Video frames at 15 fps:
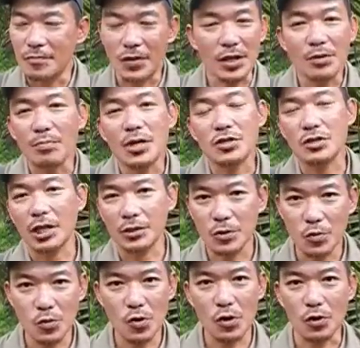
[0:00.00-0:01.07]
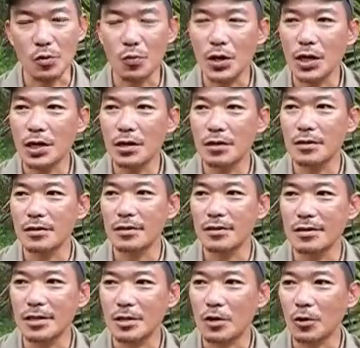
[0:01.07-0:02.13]
very much like New York, where
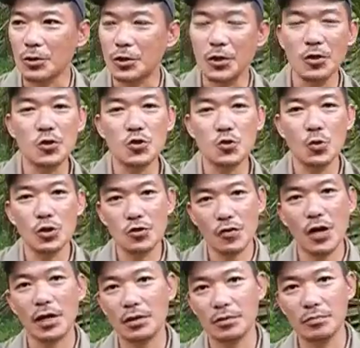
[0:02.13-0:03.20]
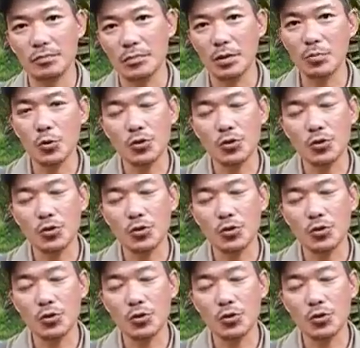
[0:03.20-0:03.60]
it continues to attract the